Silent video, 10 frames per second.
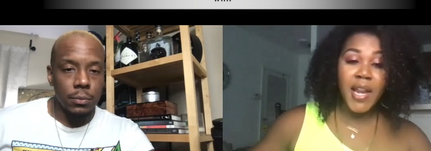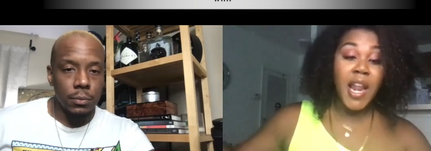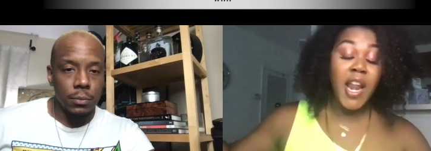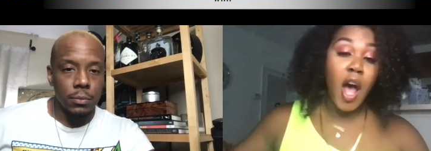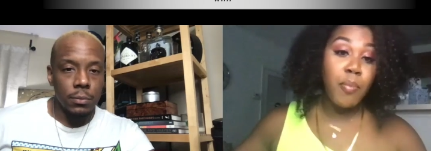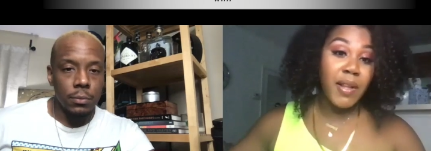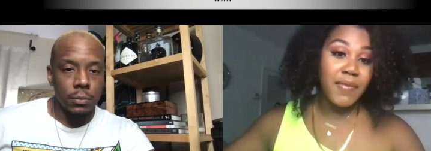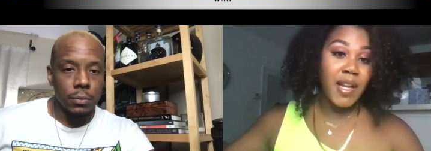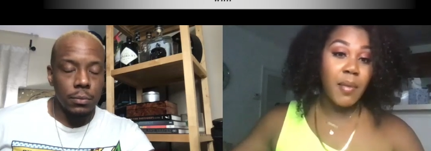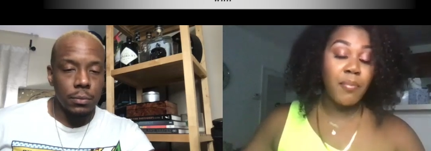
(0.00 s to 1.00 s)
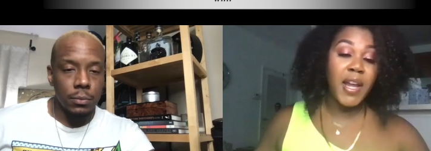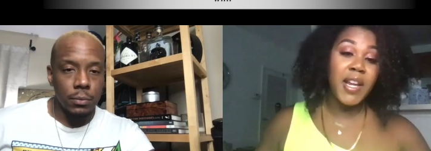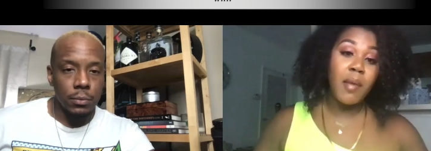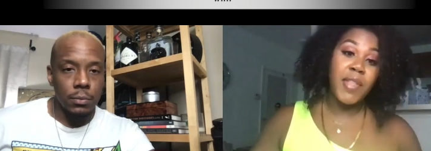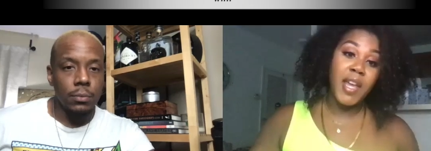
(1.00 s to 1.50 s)
Speaker 1: and uplifting and
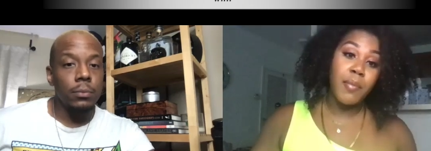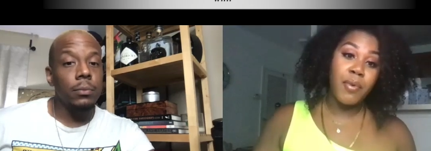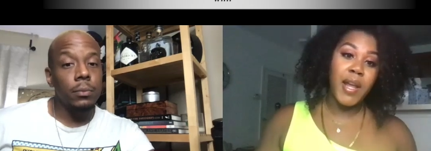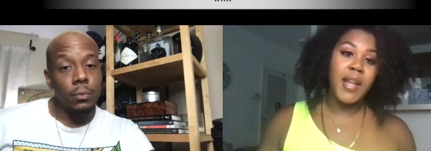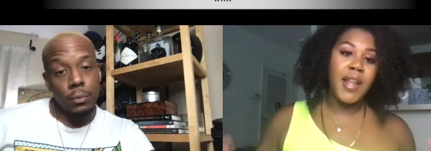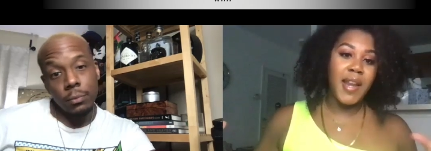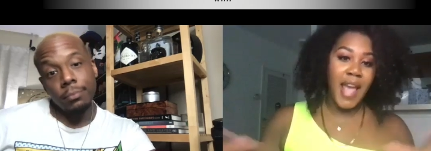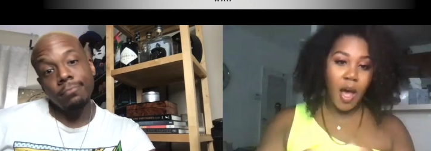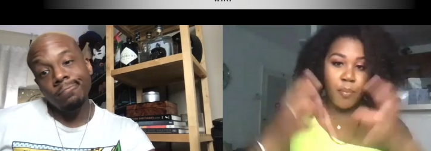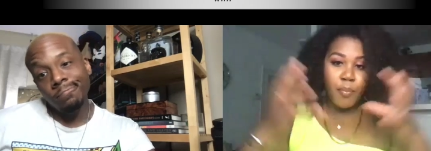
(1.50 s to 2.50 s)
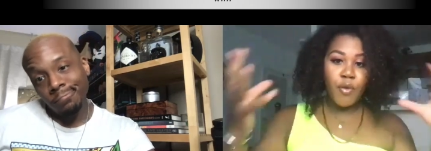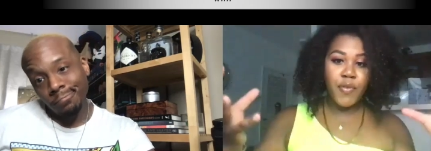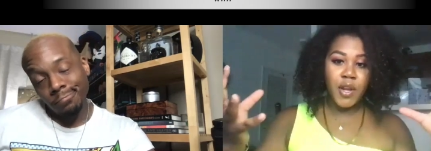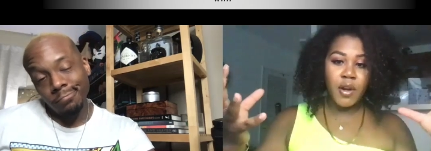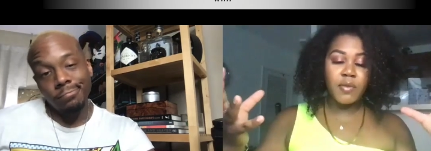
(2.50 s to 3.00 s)
bringing up their brand, and now both
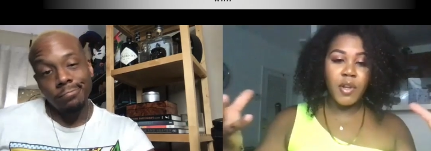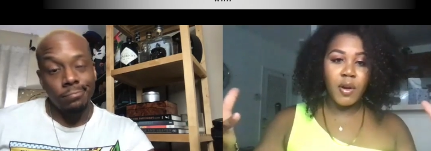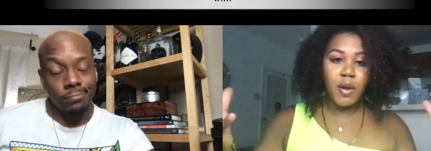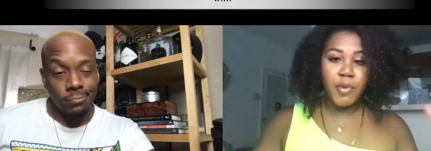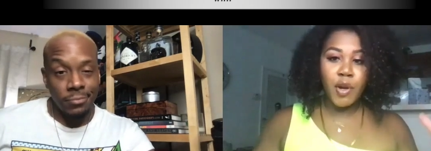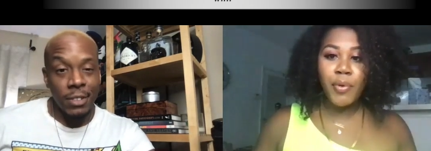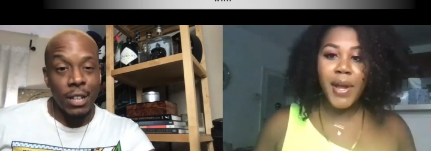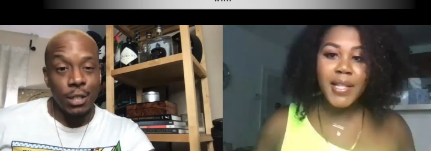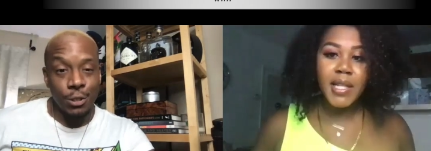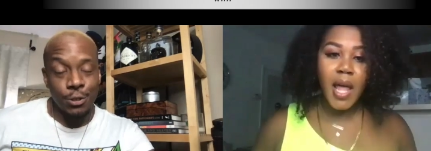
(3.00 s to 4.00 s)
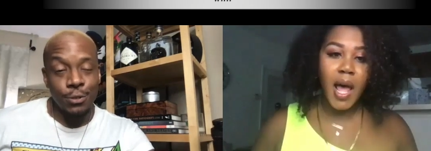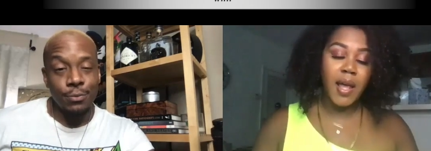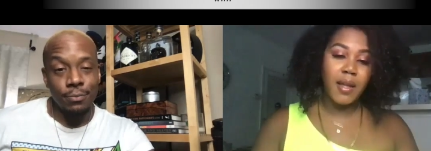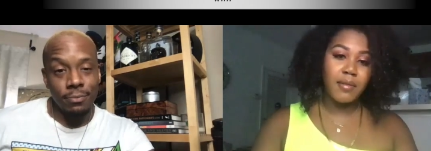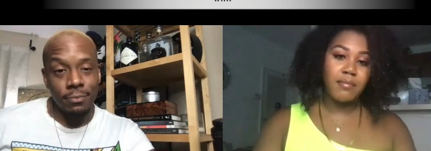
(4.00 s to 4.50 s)
of your your your brands
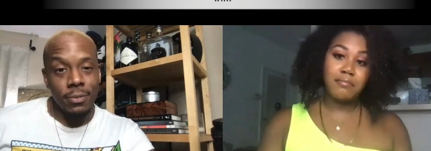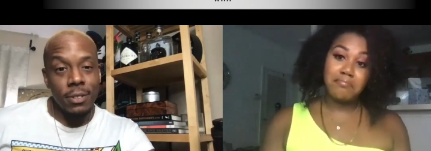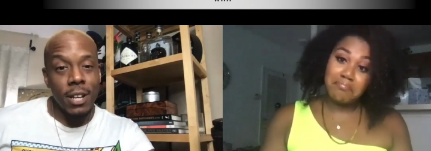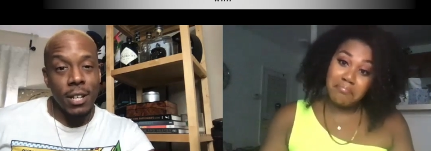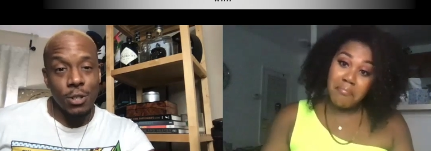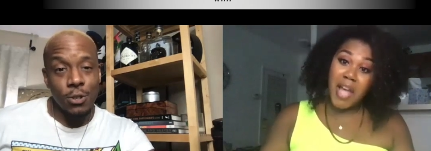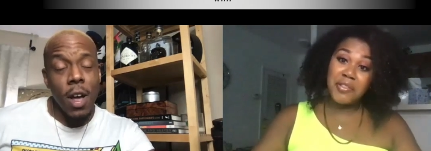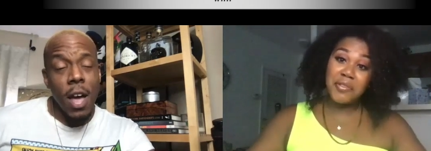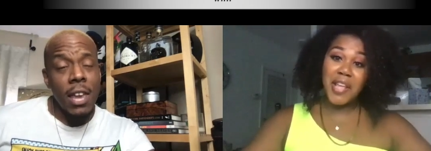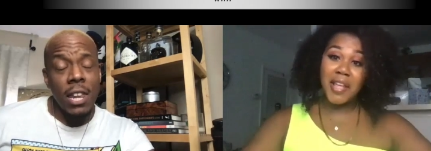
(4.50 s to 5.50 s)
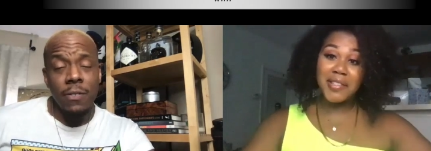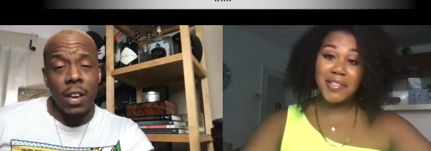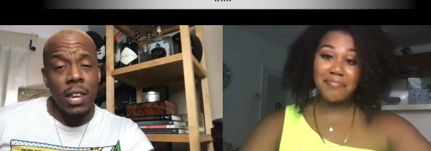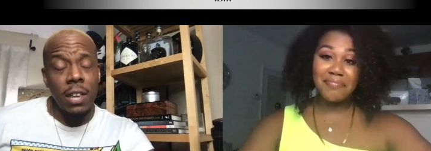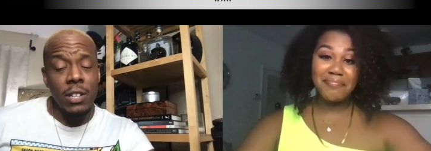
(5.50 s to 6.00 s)
align. That's true. Even
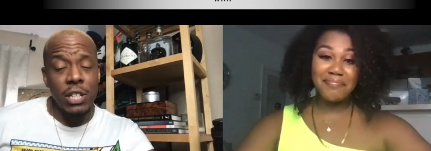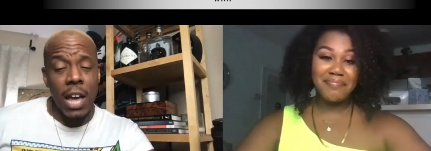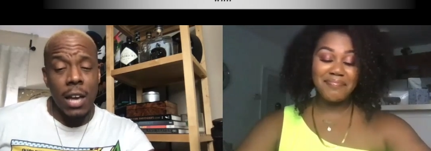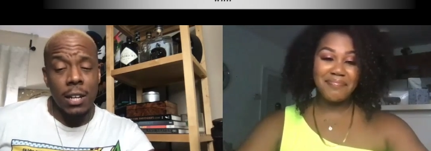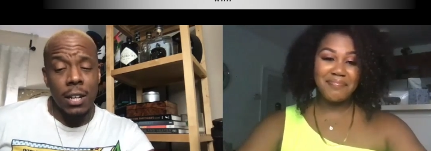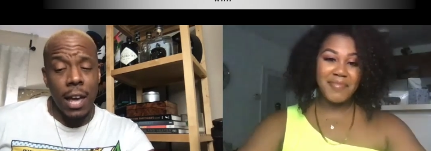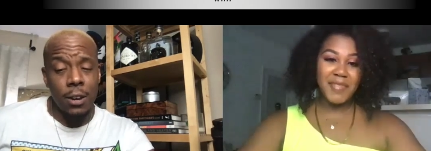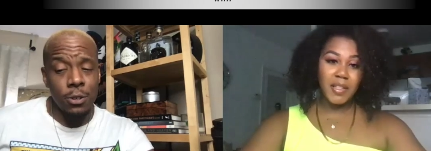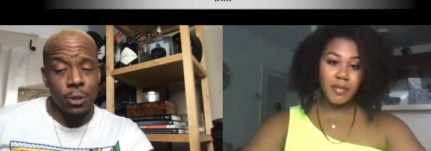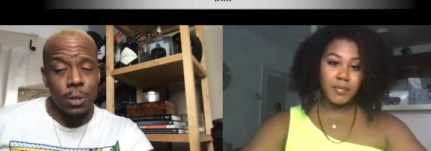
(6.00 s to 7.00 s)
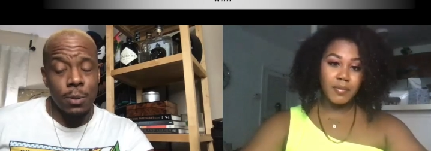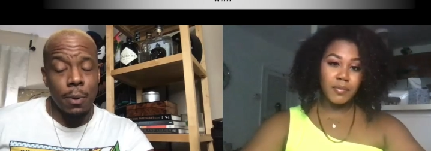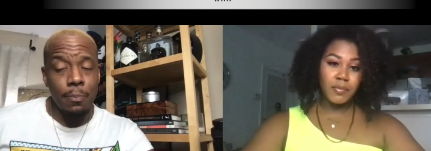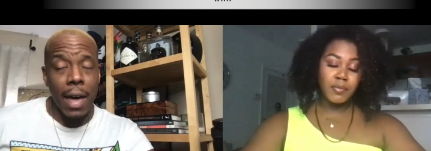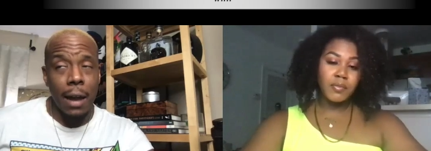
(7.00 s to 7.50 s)
Speaker 2: and even shining the light on those
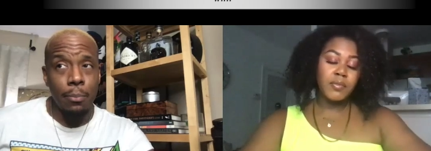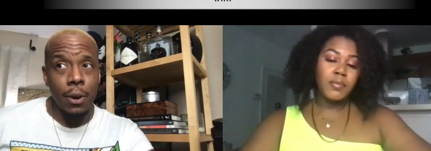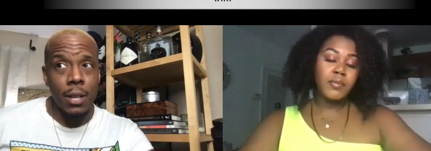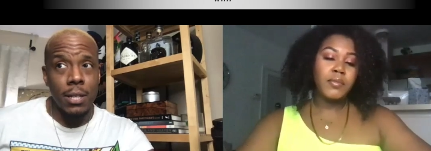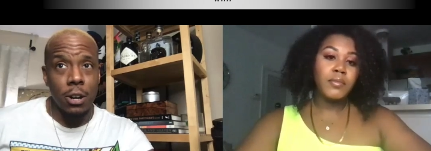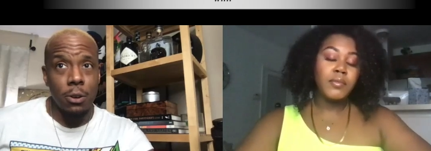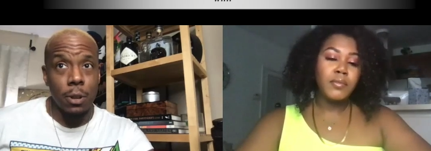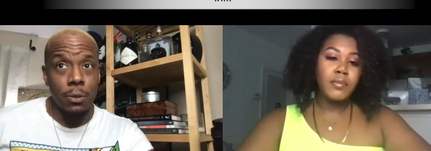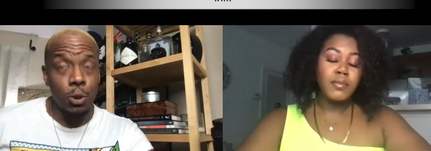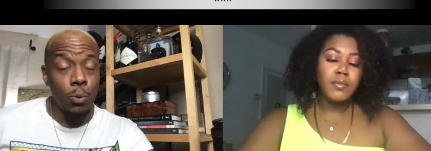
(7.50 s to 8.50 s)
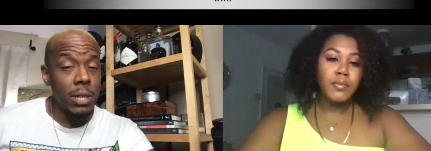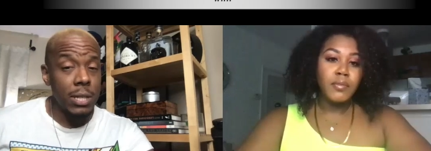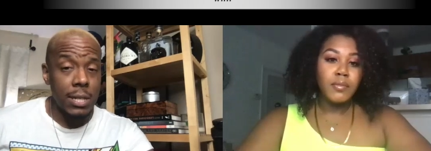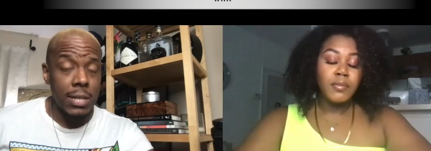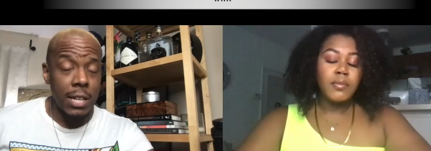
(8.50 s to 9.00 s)
black brands that are doing
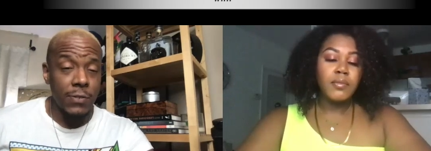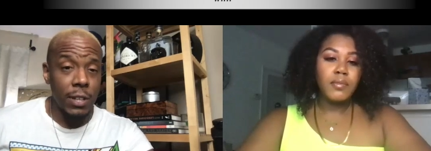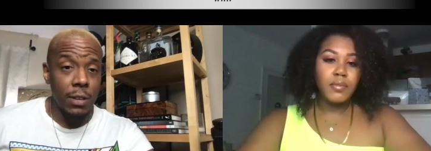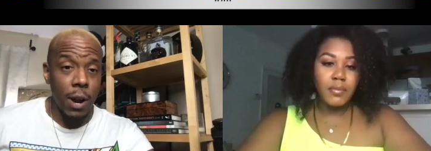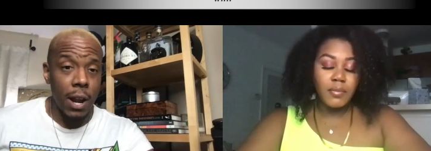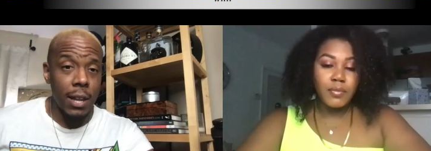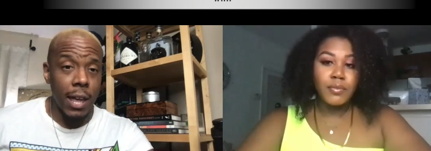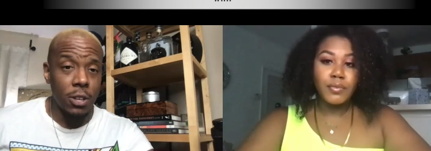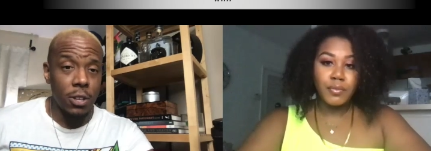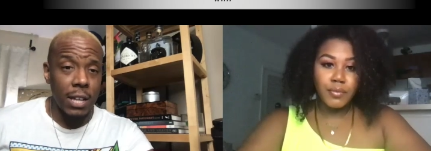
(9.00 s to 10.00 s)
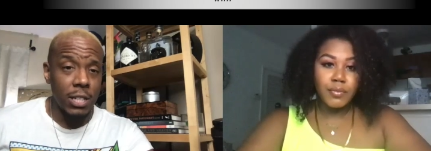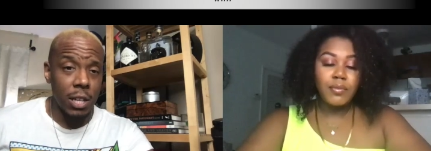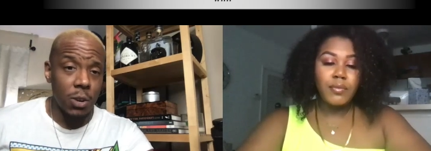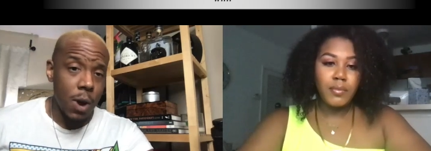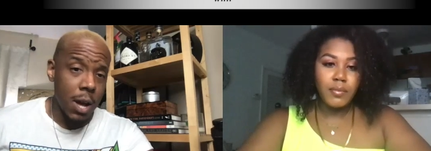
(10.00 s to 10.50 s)
successfully, right? Like you got your
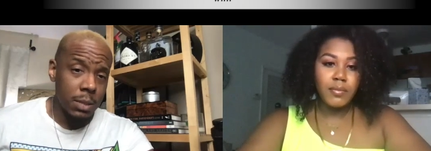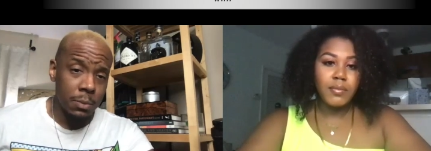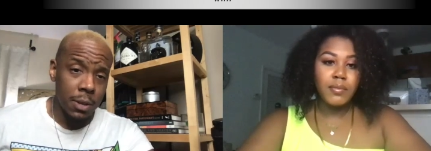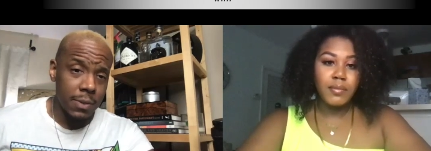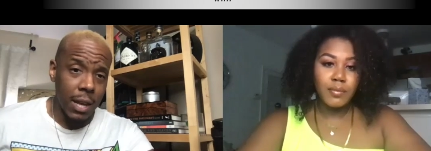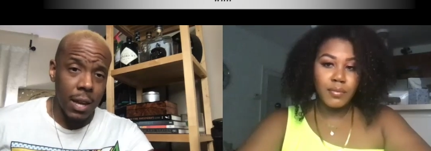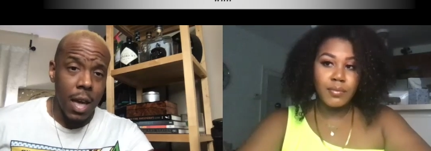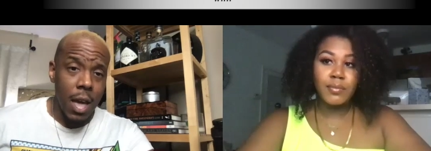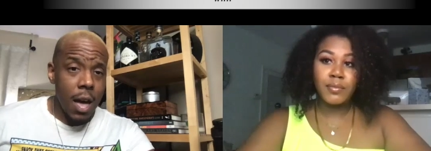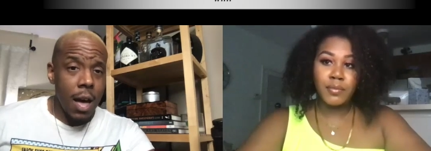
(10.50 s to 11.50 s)
Laquan Smith. Like mm-hmm. I